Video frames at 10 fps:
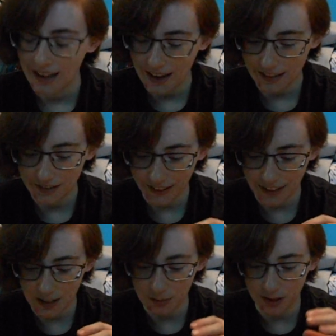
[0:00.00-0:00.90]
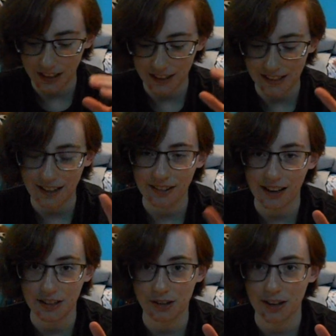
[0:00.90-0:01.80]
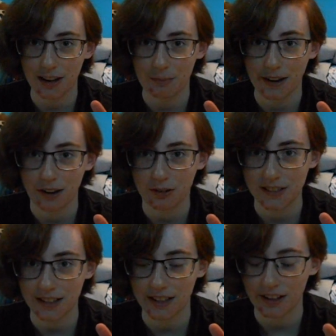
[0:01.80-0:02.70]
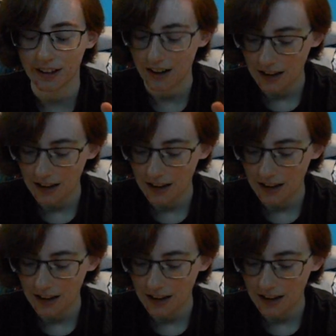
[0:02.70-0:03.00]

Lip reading: and if I keep looking down, I do have my notes here